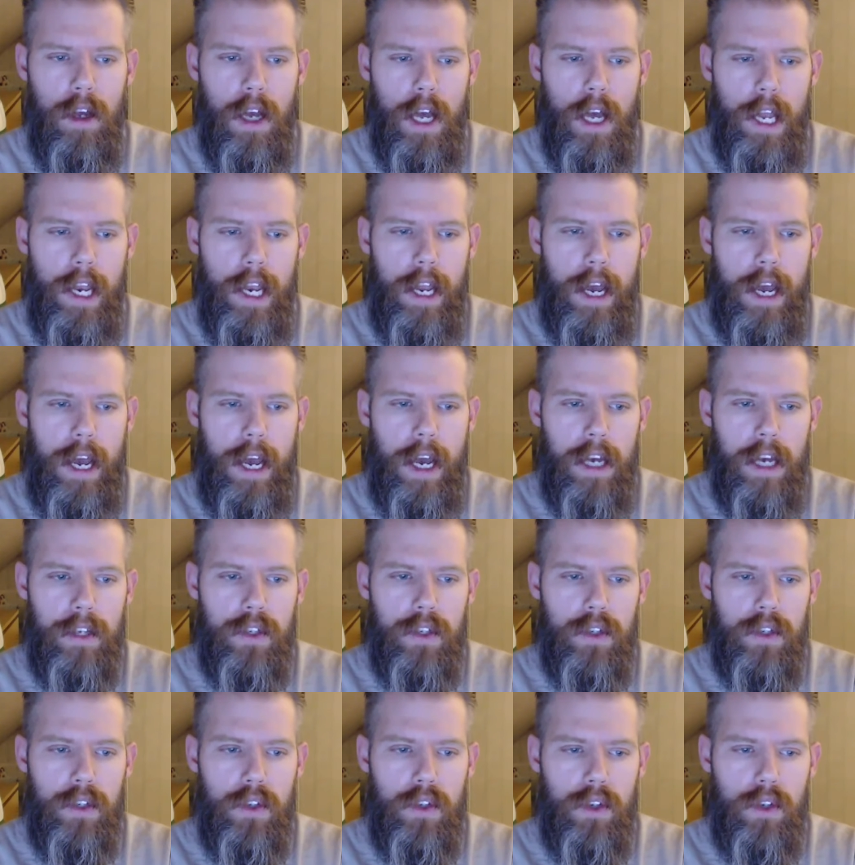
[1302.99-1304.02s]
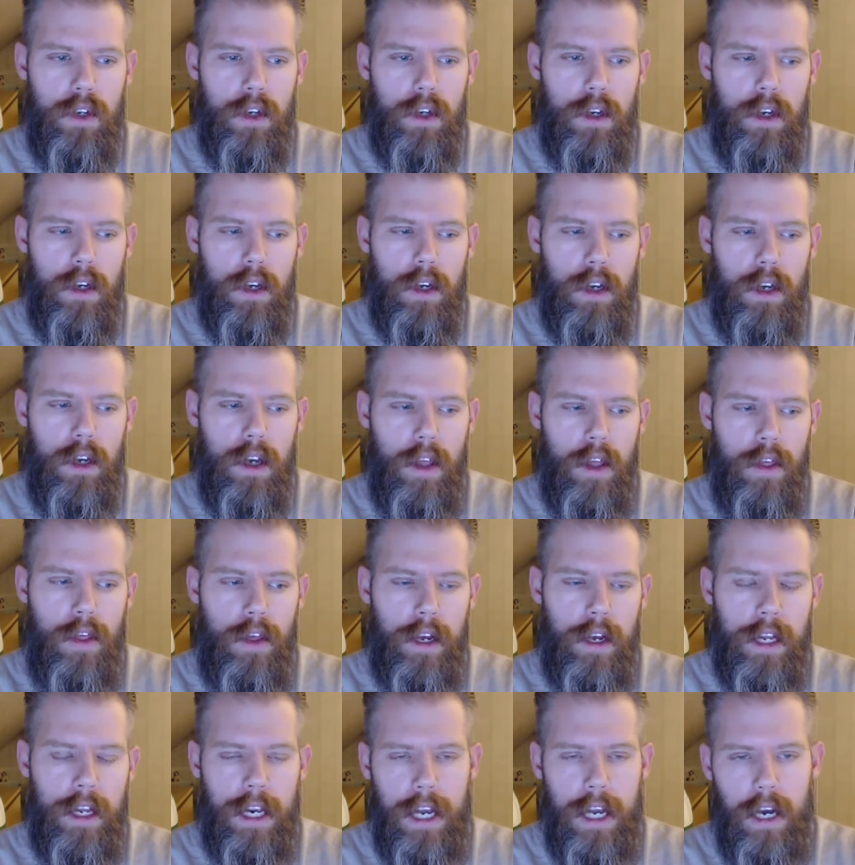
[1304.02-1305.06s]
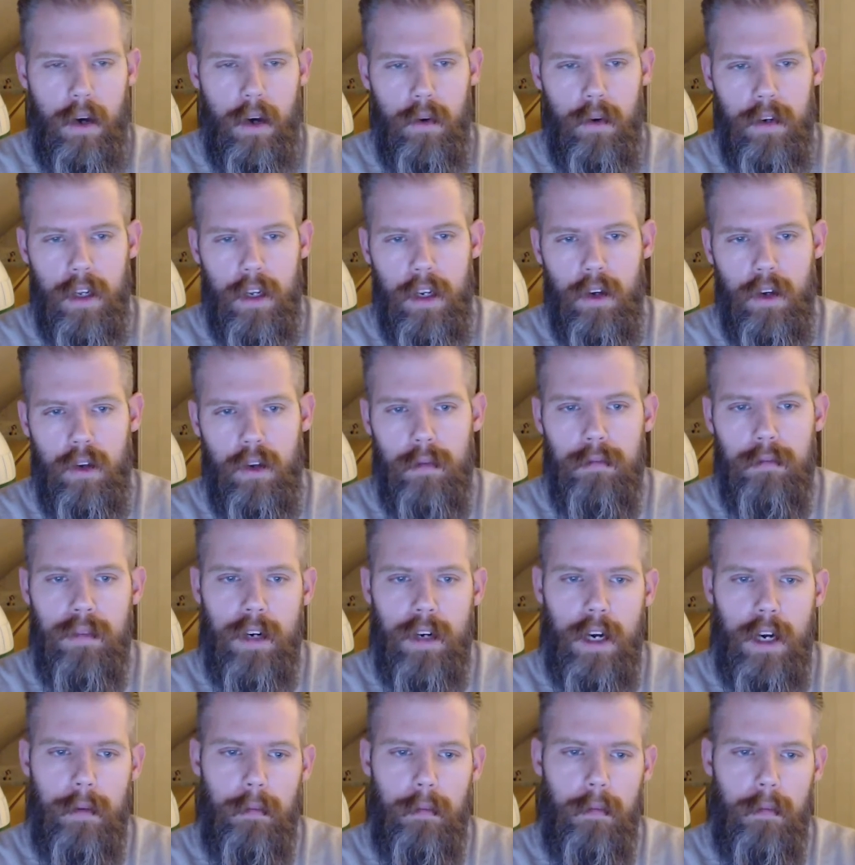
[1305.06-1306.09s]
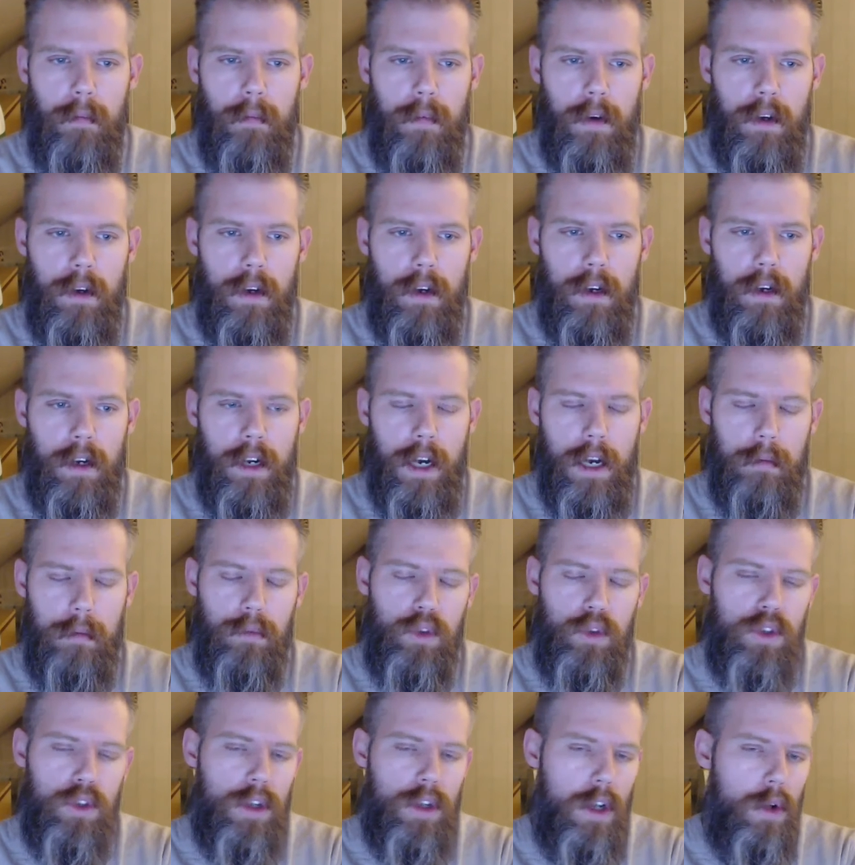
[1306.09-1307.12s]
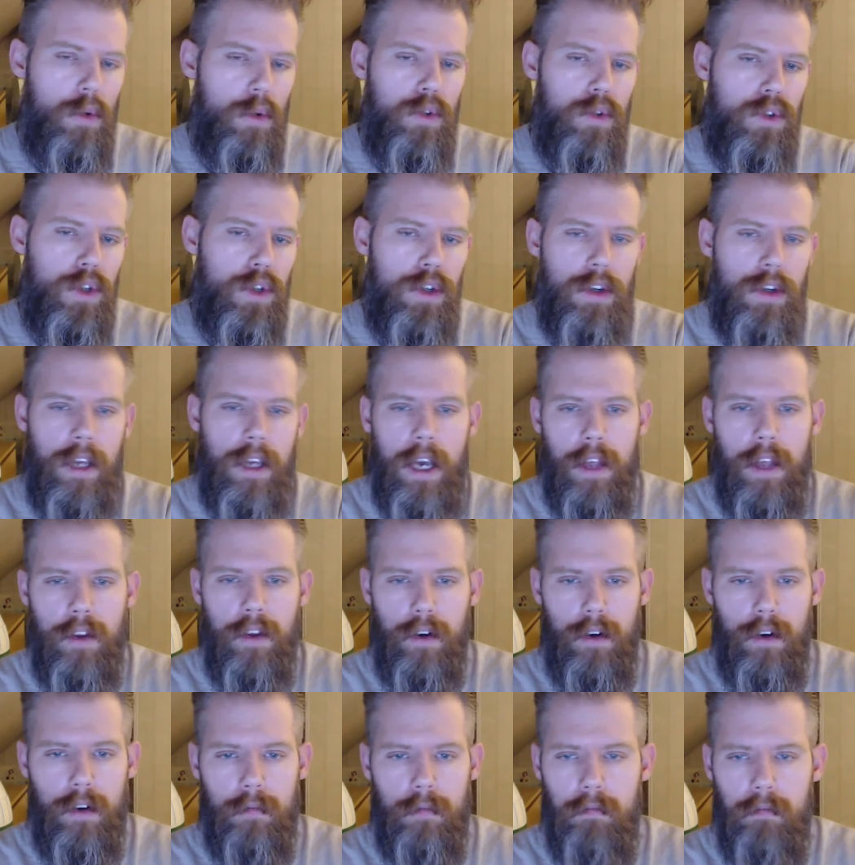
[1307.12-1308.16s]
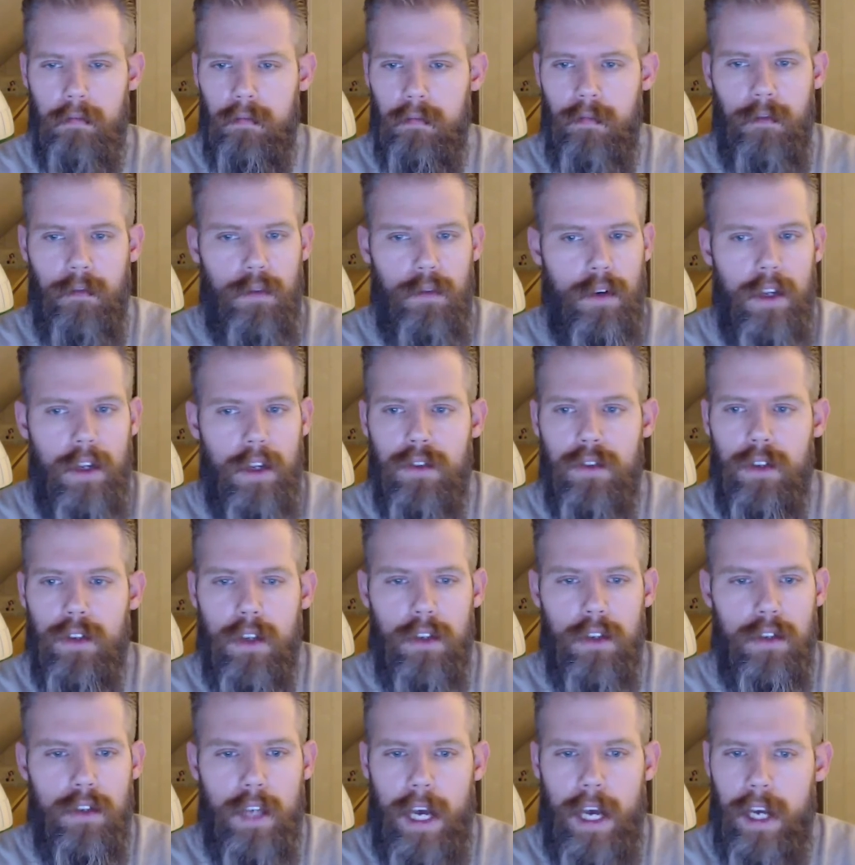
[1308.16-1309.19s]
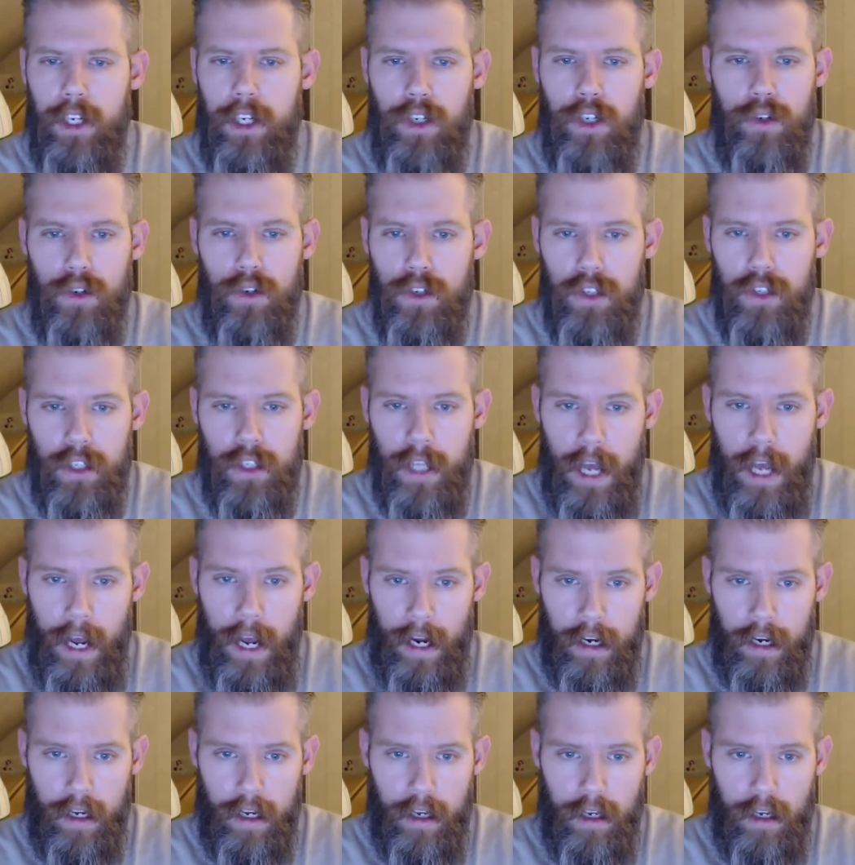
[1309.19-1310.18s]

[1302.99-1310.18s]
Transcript: And as the cloud and on-prem comes closer together, for instance, Azure Stack,